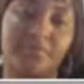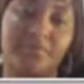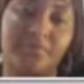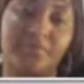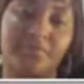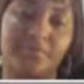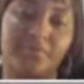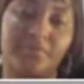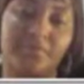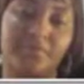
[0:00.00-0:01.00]

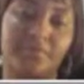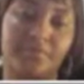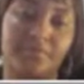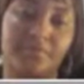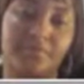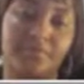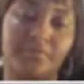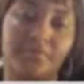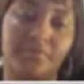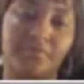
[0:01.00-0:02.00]

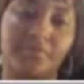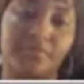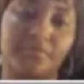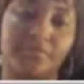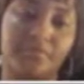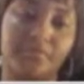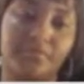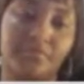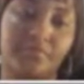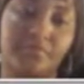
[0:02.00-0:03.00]

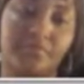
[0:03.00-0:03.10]
(silent)